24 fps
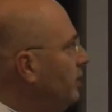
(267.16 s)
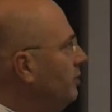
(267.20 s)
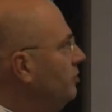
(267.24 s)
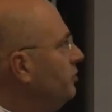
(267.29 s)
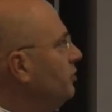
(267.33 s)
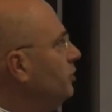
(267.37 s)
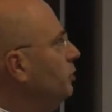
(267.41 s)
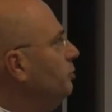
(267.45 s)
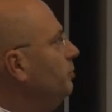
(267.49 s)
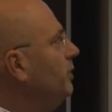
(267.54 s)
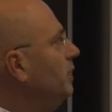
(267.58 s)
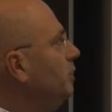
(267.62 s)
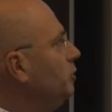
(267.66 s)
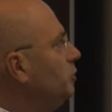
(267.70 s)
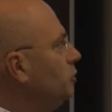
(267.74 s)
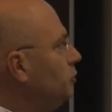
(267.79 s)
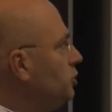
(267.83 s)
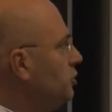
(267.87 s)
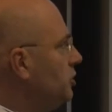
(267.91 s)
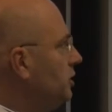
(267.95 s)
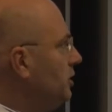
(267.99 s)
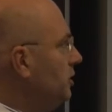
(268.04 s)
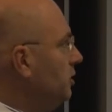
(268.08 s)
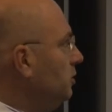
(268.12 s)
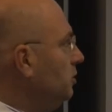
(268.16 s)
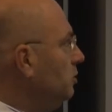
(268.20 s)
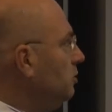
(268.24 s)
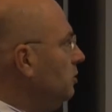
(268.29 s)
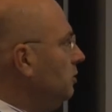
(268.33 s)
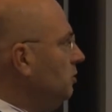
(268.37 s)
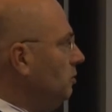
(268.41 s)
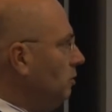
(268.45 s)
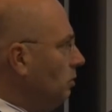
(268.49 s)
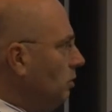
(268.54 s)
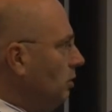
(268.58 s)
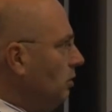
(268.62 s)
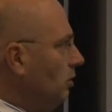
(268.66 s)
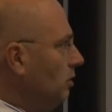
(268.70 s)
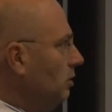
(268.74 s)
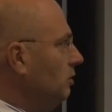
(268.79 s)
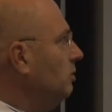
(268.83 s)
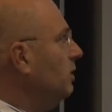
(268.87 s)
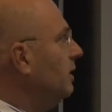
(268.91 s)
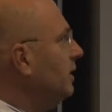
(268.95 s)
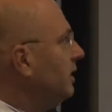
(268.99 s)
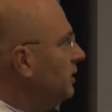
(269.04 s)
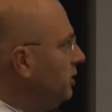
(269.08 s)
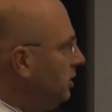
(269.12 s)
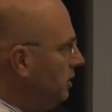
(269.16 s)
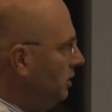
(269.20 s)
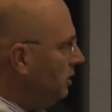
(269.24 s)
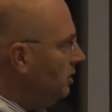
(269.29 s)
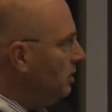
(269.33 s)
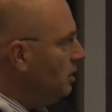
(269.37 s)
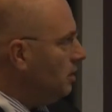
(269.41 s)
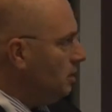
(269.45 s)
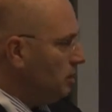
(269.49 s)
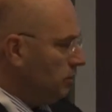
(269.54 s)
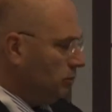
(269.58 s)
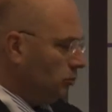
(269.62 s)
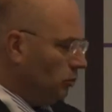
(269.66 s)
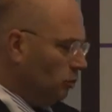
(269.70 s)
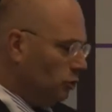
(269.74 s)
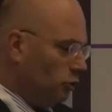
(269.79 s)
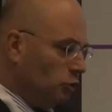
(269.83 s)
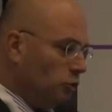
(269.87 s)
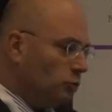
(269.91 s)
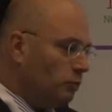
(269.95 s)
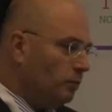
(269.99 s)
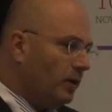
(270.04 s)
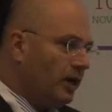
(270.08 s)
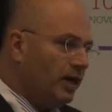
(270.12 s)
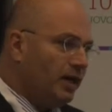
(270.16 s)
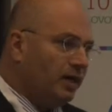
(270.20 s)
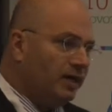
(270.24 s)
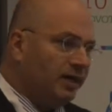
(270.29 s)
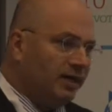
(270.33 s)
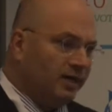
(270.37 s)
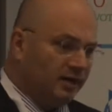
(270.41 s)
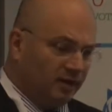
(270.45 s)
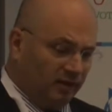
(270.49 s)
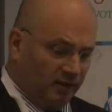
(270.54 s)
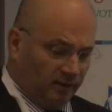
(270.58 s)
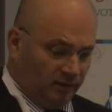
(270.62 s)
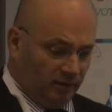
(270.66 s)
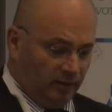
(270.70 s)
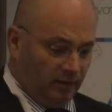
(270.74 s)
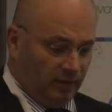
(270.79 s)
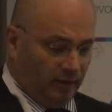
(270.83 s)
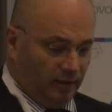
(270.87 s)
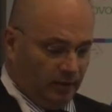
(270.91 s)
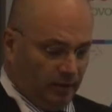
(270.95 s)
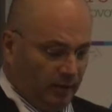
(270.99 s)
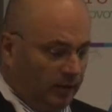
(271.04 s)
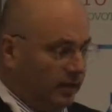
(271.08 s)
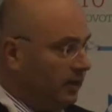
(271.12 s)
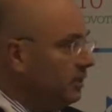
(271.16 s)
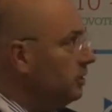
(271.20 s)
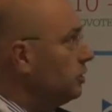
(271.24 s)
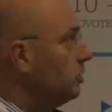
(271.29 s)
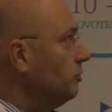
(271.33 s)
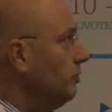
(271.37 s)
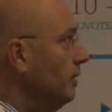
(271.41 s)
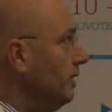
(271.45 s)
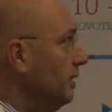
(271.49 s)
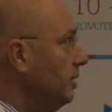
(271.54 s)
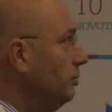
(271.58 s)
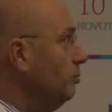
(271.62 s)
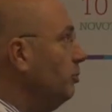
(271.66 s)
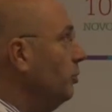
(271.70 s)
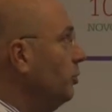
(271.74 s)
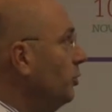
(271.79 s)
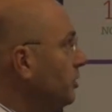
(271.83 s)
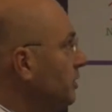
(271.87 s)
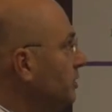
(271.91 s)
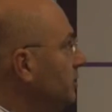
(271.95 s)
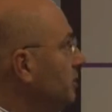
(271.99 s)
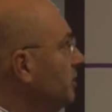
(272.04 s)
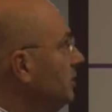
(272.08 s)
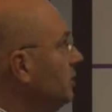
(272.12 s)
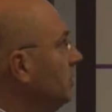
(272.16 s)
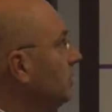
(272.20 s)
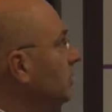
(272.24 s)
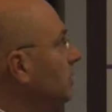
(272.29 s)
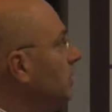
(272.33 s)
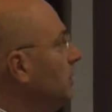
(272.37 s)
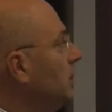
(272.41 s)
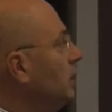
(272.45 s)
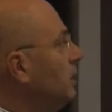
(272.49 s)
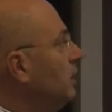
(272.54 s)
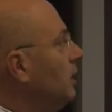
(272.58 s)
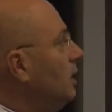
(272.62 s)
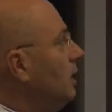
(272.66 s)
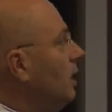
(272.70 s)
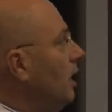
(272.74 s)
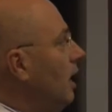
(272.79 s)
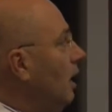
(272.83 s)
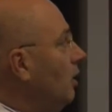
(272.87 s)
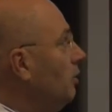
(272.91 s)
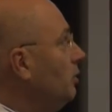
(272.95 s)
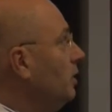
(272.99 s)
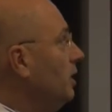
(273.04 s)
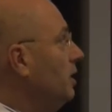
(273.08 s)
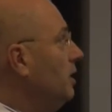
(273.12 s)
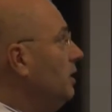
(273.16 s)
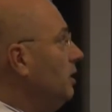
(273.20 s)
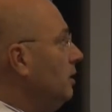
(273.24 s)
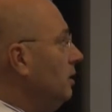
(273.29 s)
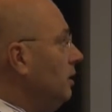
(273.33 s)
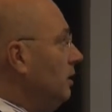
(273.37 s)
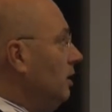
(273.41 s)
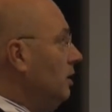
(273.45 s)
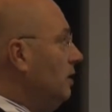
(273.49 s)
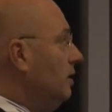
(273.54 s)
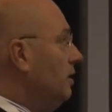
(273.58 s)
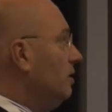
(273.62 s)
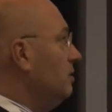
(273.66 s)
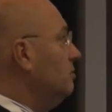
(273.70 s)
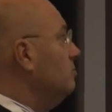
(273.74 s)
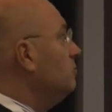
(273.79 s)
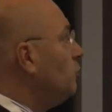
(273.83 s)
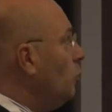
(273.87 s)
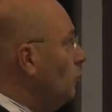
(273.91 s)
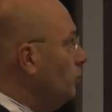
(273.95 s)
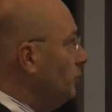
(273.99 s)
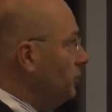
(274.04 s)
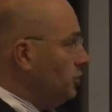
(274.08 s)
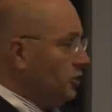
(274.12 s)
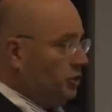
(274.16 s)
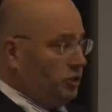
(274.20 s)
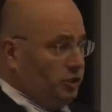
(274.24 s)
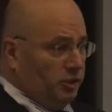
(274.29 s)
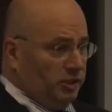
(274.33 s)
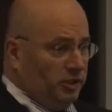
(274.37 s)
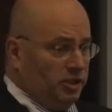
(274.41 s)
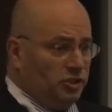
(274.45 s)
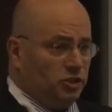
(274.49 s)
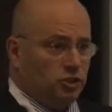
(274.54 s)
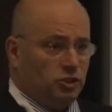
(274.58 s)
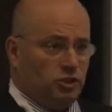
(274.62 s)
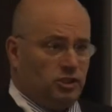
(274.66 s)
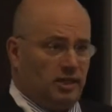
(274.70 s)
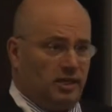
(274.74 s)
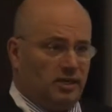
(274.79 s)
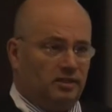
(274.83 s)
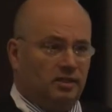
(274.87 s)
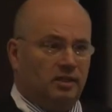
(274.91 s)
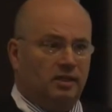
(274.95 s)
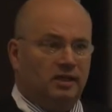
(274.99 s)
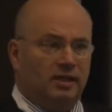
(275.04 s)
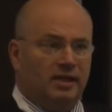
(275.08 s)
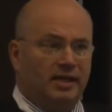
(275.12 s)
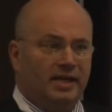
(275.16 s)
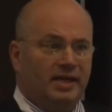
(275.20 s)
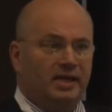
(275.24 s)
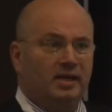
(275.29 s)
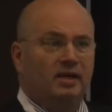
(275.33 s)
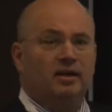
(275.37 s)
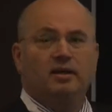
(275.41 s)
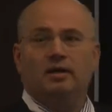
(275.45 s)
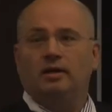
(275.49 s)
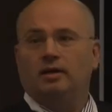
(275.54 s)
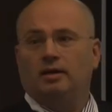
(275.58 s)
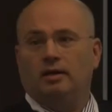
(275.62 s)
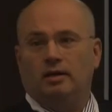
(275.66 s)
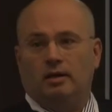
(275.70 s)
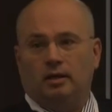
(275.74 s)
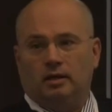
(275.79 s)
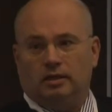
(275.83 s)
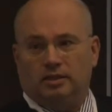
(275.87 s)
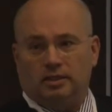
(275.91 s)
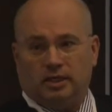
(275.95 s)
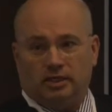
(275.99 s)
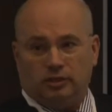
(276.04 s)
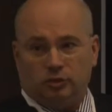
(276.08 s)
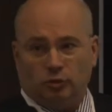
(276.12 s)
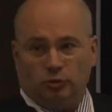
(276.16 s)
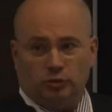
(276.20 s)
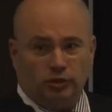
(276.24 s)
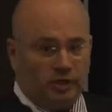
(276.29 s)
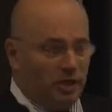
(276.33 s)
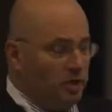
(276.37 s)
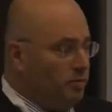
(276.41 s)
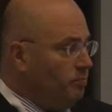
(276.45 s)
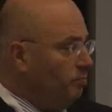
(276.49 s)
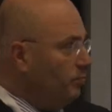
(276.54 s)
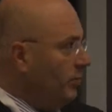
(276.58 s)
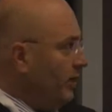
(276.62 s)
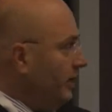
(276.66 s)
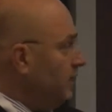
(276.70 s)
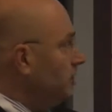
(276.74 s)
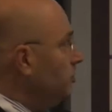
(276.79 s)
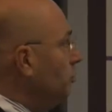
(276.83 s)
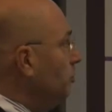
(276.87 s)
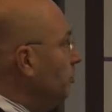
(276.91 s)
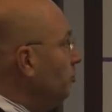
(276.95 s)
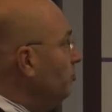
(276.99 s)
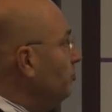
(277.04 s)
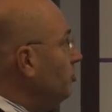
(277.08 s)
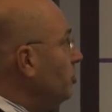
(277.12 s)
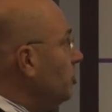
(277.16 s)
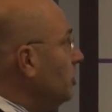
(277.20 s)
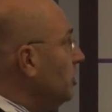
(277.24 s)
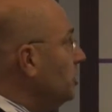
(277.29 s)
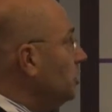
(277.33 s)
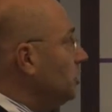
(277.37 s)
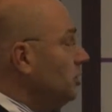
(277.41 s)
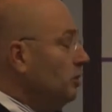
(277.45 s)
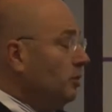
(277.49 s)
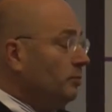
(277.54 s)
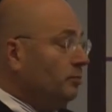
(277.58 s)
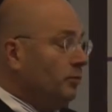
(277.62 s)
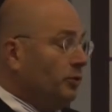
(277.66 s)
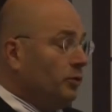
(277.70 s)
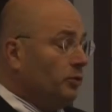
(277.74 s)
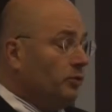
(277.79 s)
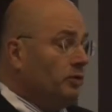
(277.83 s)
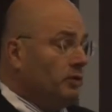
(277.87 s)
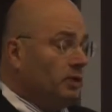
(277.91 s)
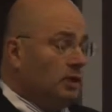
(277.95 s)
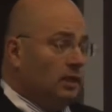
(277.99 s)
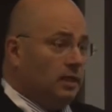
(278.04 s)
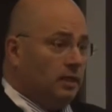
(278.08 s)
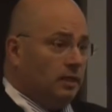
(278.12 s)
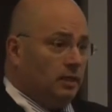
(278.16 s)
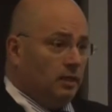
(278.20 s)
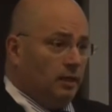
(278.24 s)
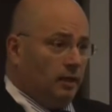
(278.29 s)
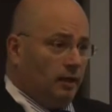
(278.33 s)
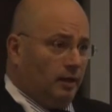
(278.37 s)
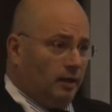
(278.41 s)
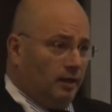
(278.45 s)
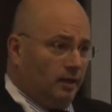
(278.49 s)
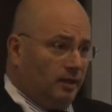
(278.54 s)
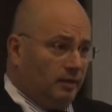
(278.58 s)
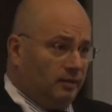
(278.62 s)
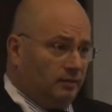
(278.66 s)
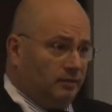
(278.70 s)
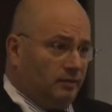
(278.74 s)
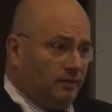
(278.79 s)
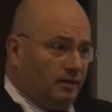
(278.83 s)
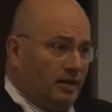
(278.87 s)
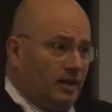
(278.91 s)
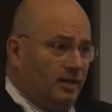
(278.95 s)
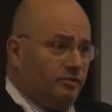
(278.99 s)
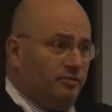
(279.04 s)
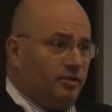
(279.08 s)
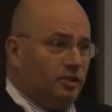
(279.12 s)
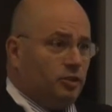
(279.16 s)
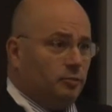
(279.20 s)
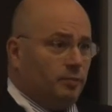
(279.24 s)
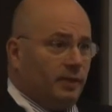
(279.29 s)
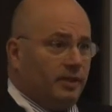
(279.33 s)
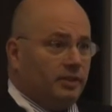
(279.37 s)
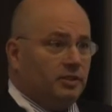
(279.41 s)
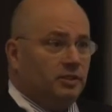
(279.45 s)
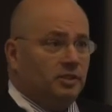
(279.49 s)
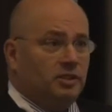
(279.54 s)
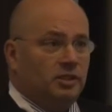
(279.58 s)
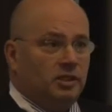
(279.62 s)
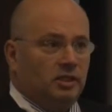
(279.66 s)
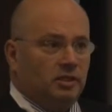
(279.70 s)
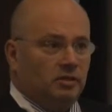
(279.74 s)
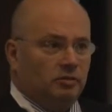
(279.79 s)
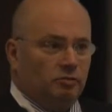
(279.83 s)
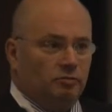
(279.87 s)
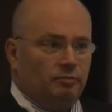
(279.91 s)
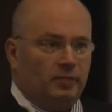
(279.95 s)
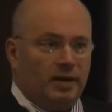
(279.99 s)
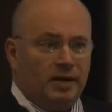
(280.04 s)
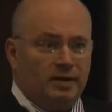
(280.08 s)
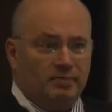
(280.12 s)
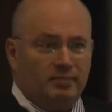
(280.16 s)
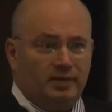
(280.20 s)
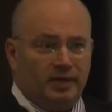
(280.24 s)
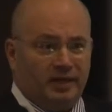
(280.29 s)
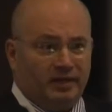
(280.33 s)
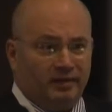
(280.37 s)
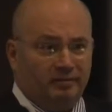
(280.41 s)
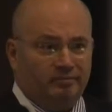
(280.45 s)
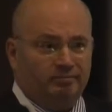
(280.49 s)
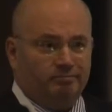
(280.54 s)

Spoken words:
you have to build on steel, or you can actually not use piling. That's quite important. How the composition is, sand, clay. It has also impact on, for example, life expectancy of piping.